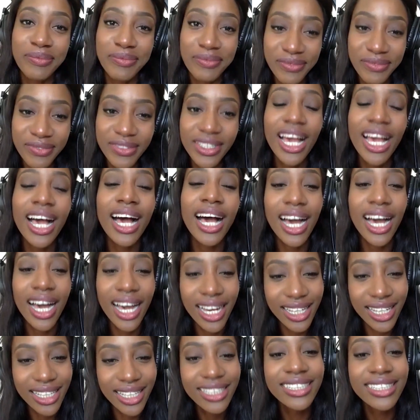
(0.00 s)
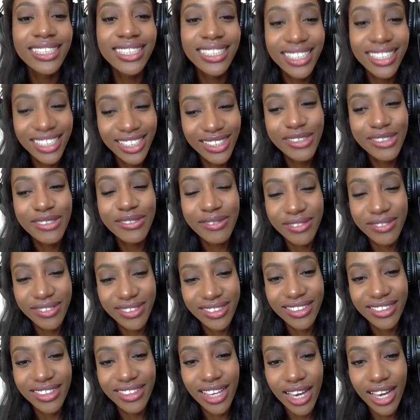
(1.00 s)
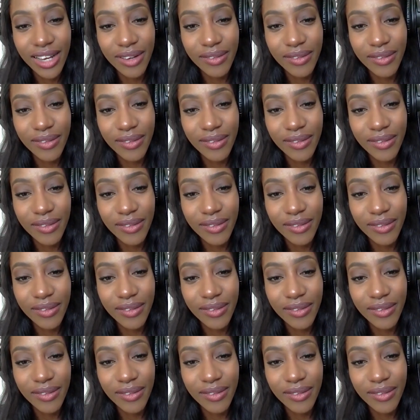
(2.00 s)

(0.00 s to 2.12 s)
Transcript: I paid for my ah. own schooling, right? But yeah.